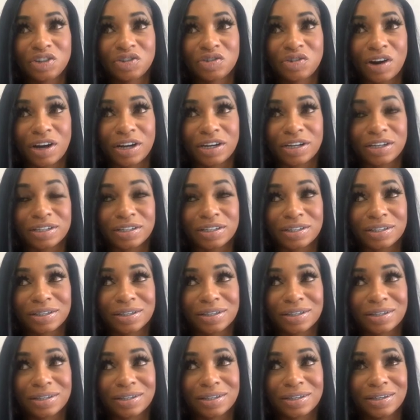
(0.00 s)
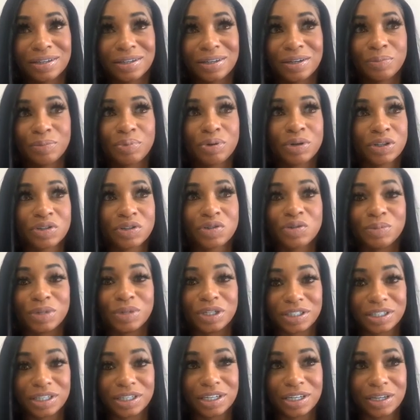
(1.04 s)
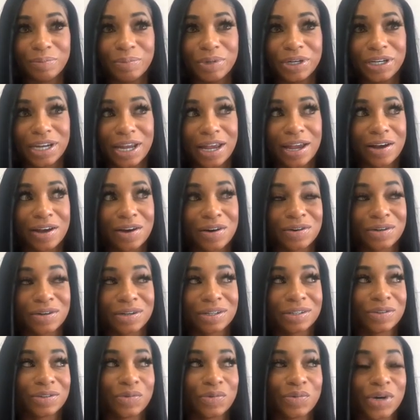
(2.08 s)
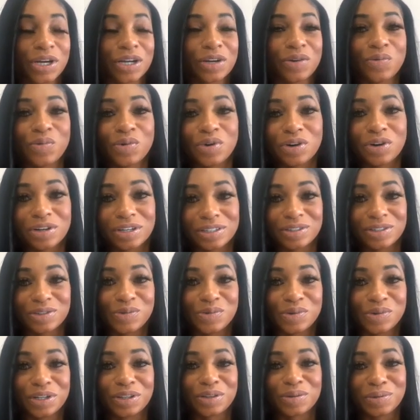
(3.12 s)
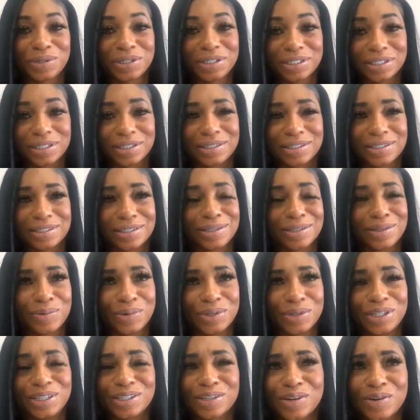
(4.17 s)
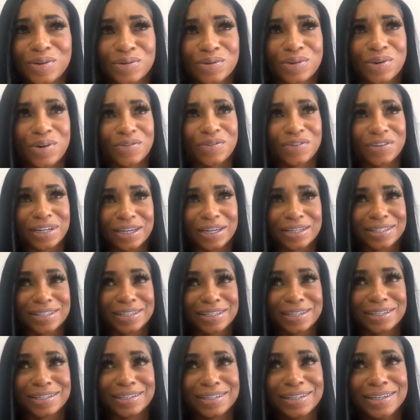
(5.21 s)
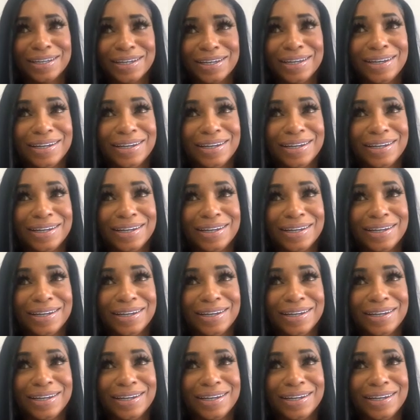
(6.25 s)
try to put too much in it. But now the way the world is doing the 360 with this whole COVID 19,